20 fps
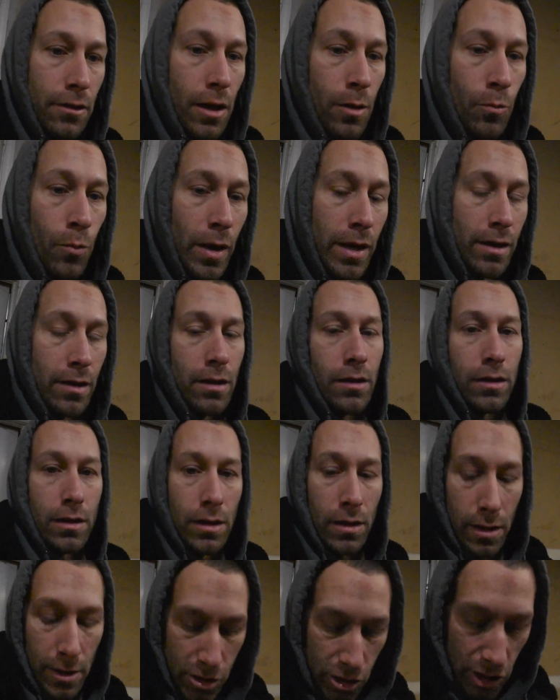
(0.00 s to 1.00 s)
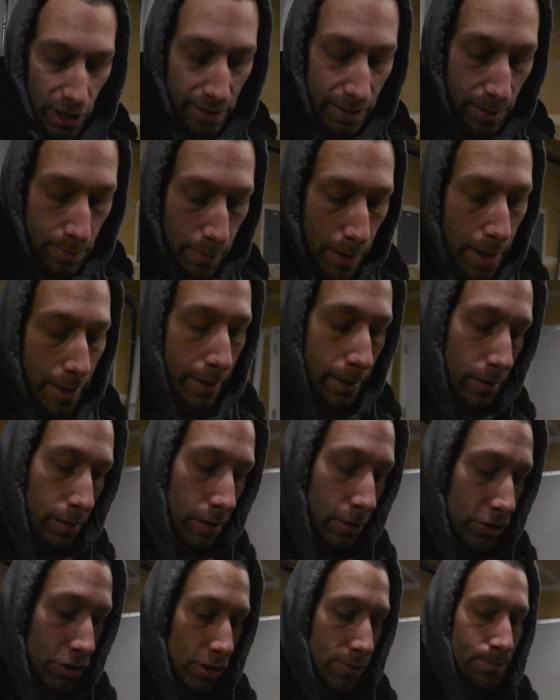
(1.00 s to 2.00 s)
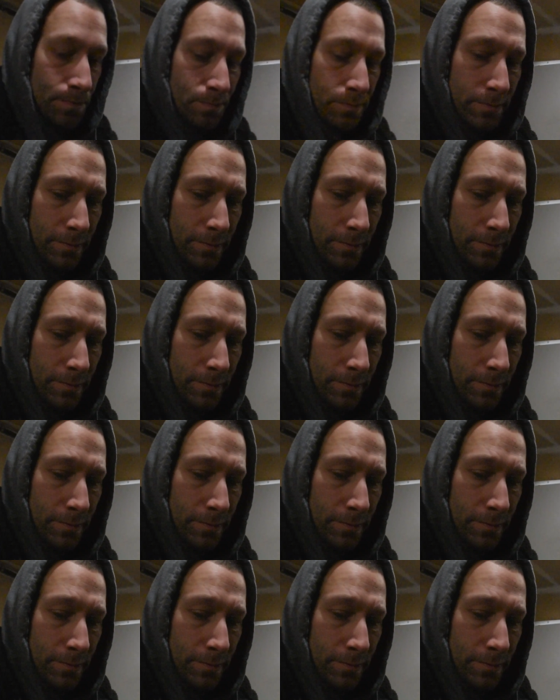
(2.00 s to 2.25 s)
I'm waiting on a clutch. I did buy a clutch.